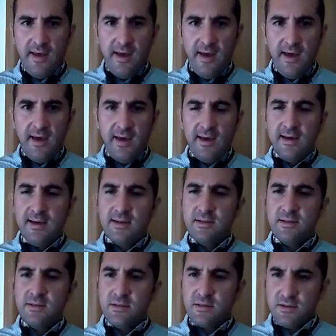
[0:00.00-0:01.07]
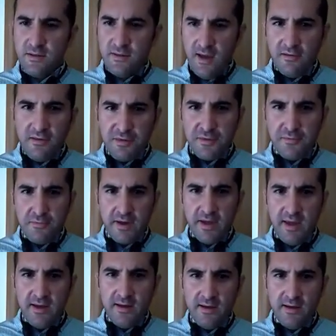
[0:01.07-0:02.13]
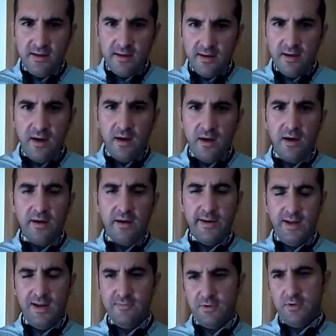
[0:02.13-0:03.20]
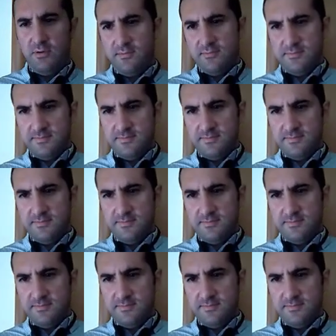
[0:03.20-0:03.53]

and the other 3 are high level.